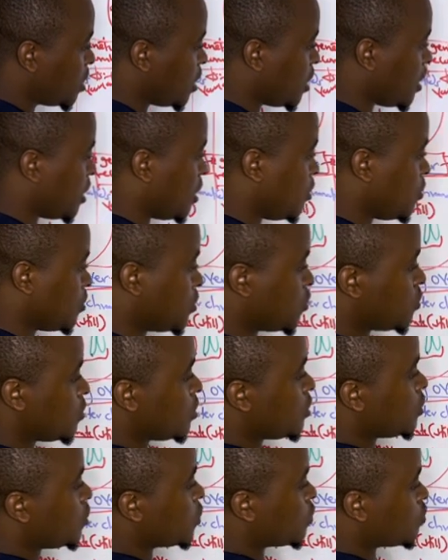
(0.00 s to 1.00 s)
And also
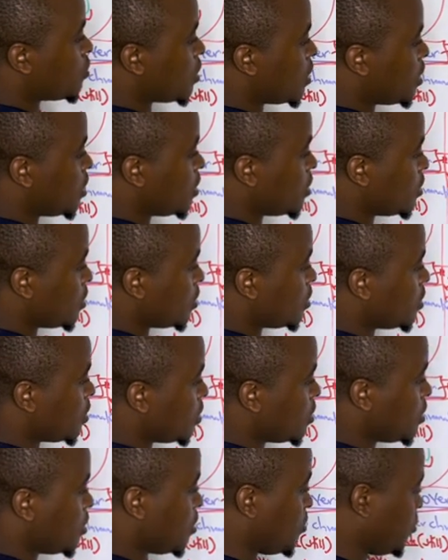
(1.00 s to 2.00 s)
this one
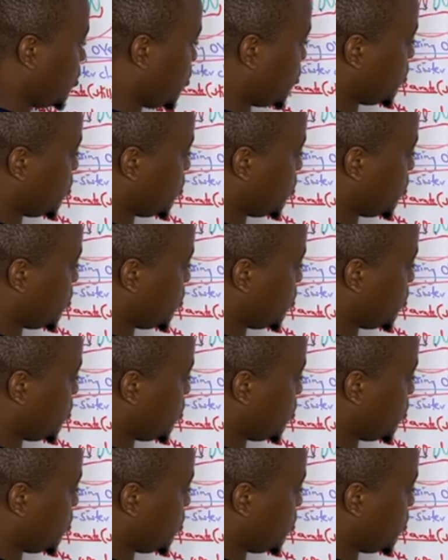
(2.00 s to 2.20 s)
will